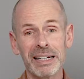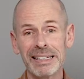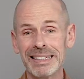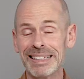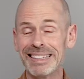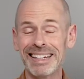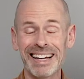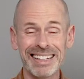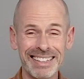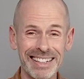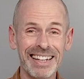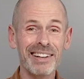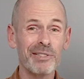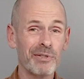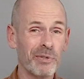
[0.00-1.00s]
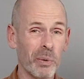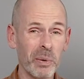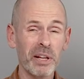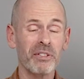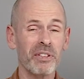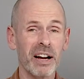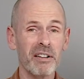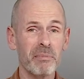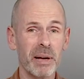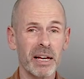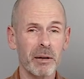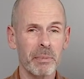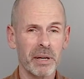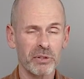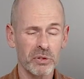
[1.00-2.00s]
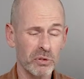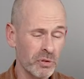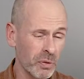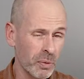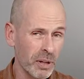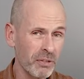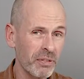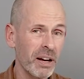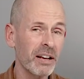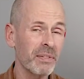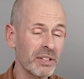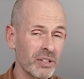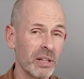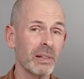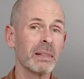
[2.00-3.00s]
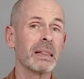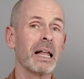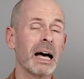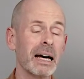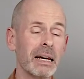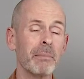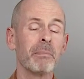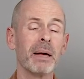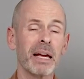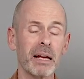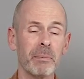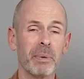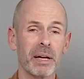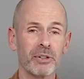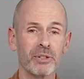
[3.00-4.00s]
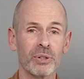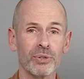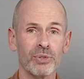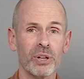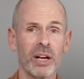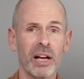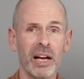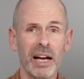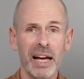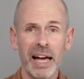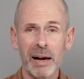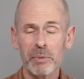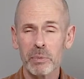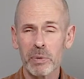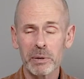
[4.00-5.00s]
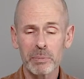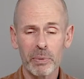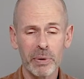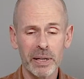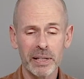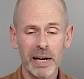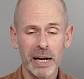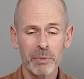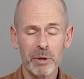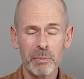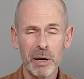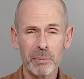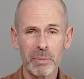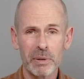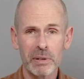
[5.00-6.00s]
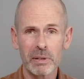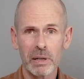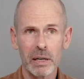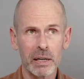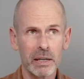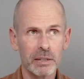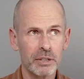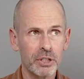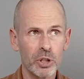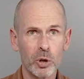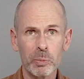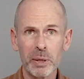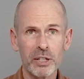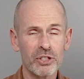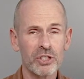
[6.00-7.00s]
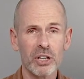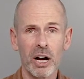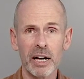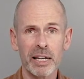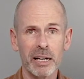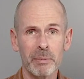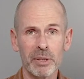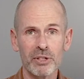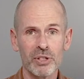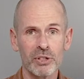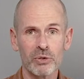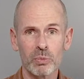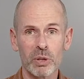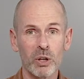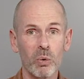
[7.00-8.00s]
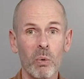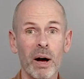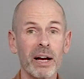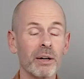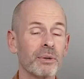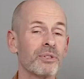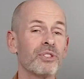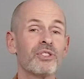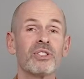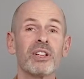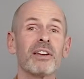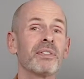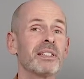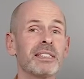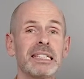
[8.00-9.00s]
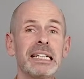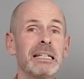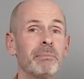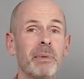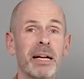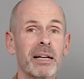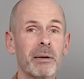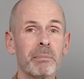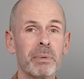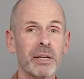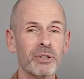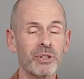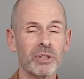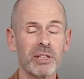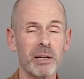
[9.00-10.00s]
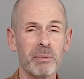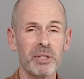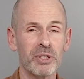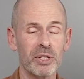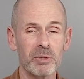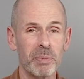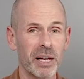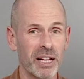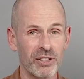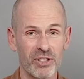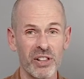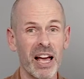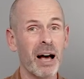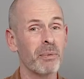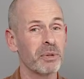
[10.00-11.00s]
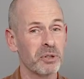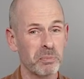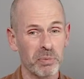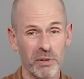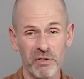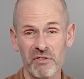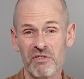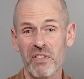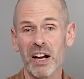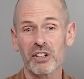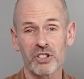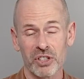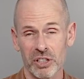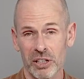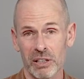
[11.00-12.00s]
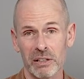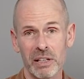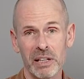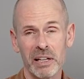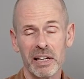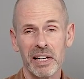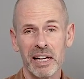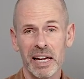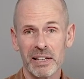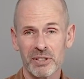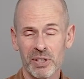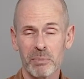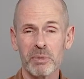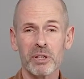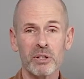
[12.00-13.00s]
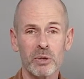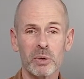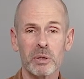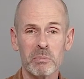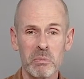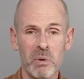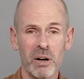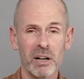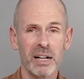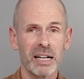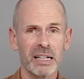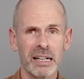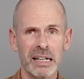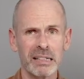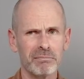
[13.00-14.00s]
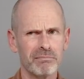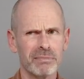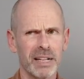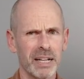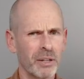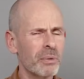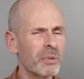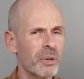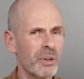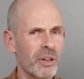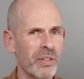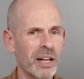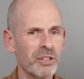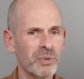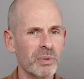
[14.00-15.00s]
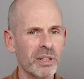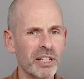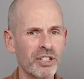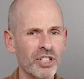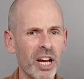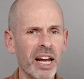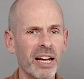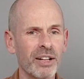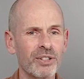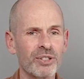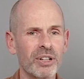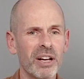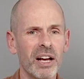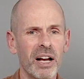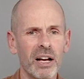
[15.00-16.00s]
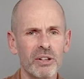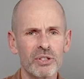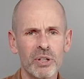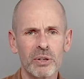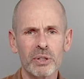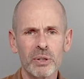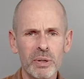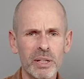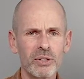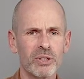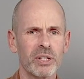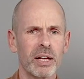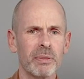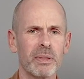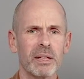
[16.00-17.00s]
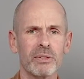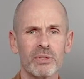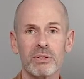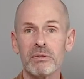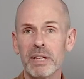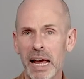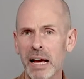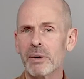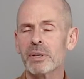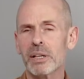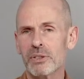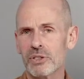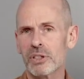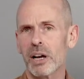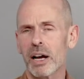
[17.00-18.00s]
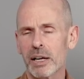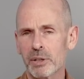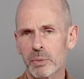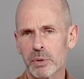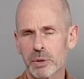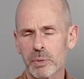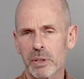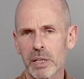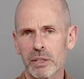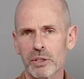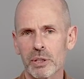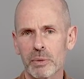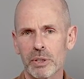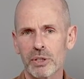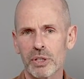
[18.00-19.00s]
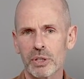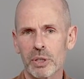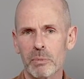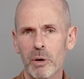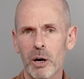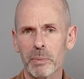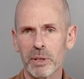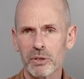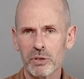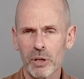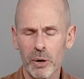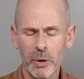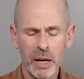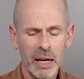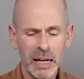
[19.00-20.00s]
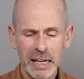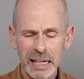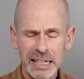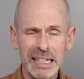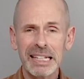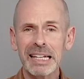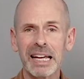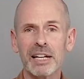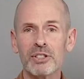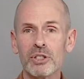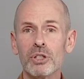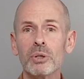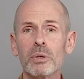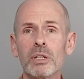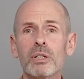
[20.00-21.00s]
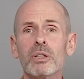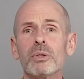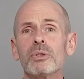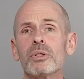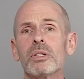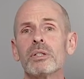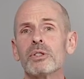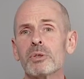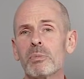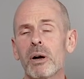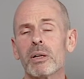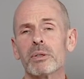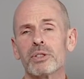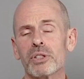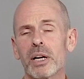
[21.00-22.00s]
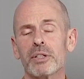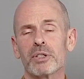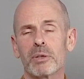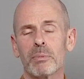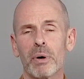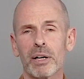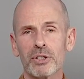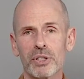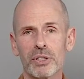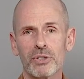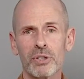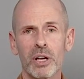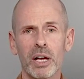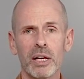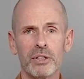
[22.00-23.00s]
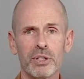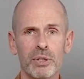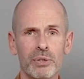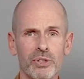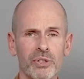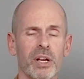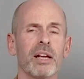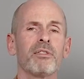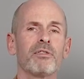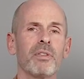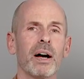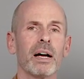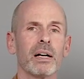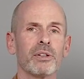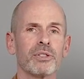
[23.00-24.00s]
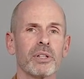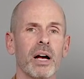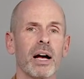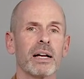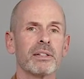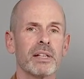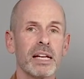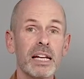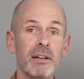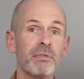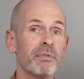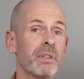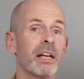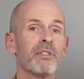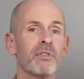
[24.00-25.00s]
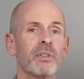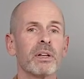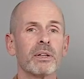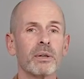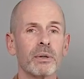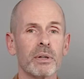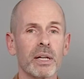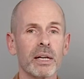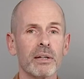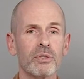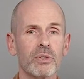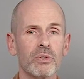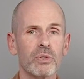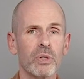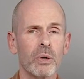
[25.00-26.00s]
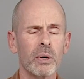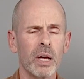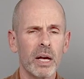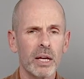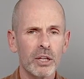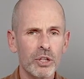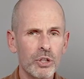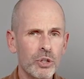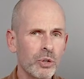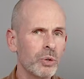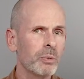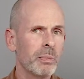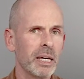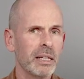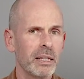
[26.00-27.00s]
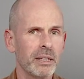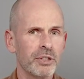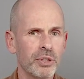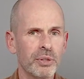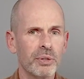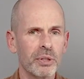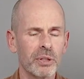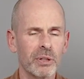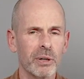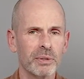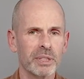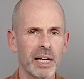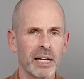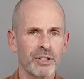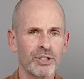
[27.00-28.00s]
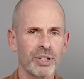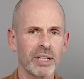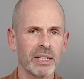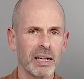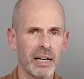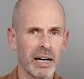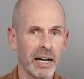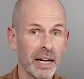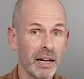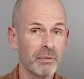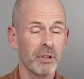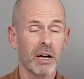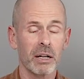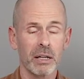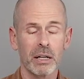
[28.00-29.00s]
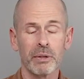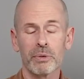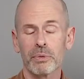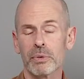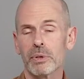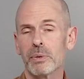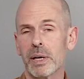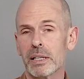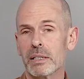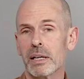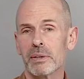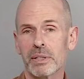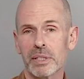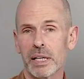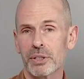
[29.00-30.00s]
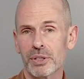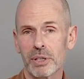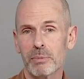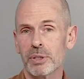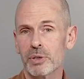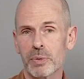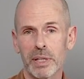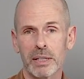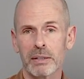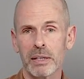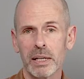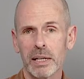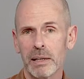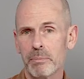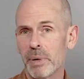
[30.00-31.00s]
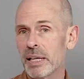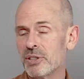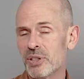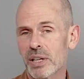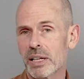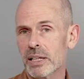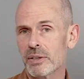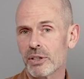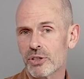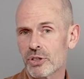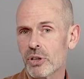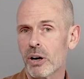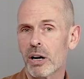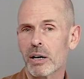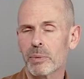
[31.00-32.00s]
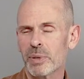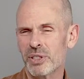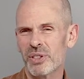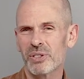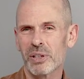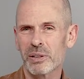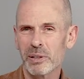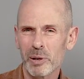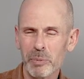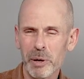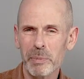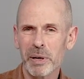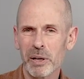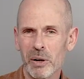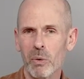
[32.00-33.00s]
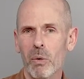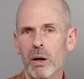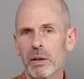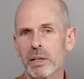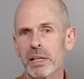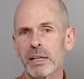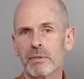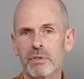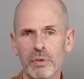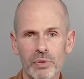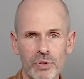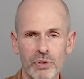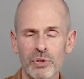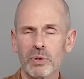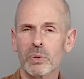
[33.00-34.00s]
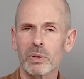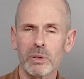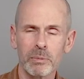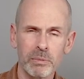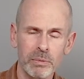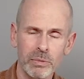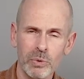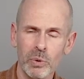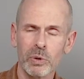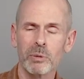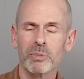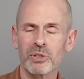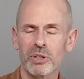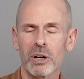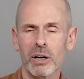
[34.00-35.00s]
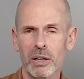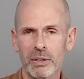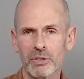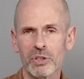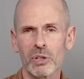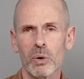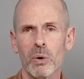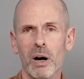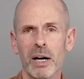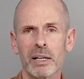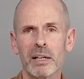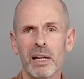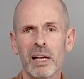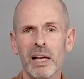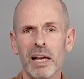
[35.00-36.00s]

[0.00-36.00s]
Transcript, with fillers: I did not need 45 megapixels. 45 is a lot of megapixels. At one point, I remember Adobe stock images required 17 megapixel images because that was professional and something you could market. And I don't know that that's really changed. So you can set this down in size, which we'll get to in just a moment. So in any case, you can use these smaller size compressions to save file size if they fit your needs. And so you may need to do your own testing. I have not gone through and done the testing between basic and the star, which is a little bit better quality versus norm, norm star, and so on.